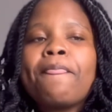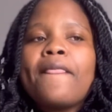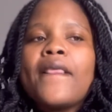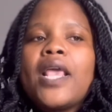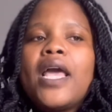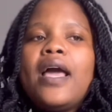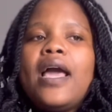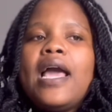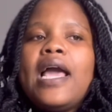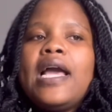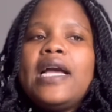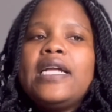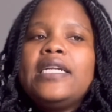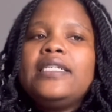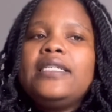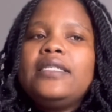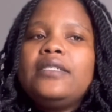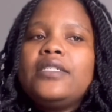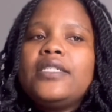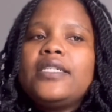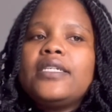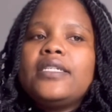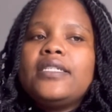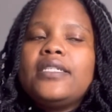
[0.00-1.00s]

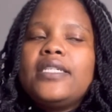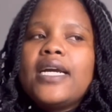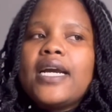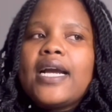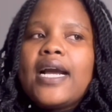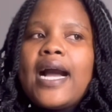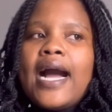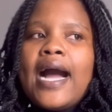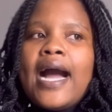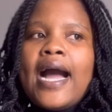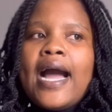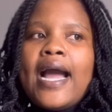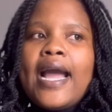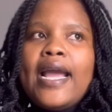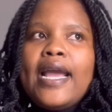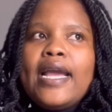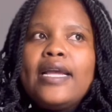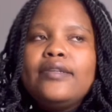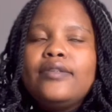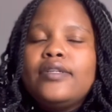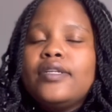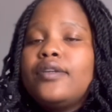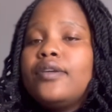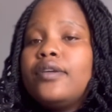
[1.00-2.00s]
And the guy
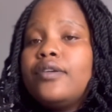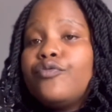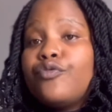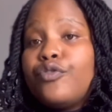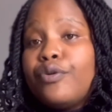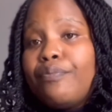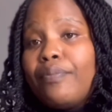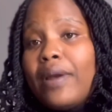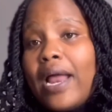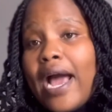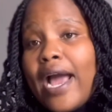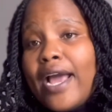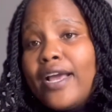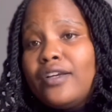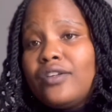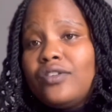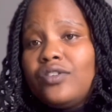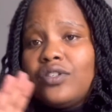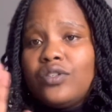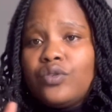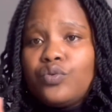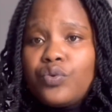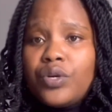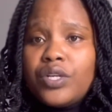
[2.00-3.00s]
didn't reply. He
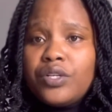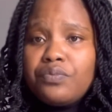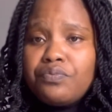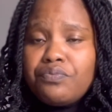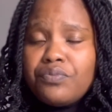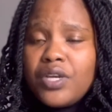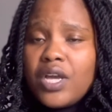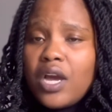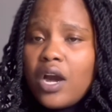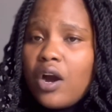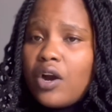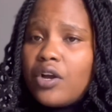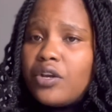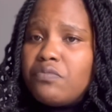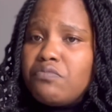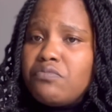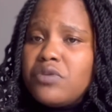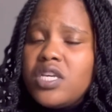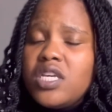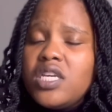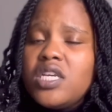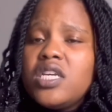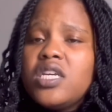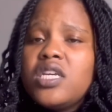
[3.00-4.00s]
just went me on
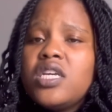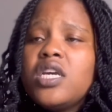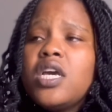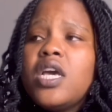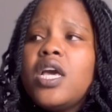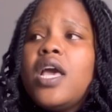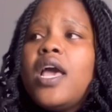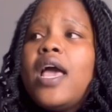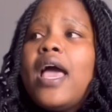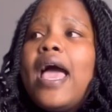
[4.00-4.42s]
me.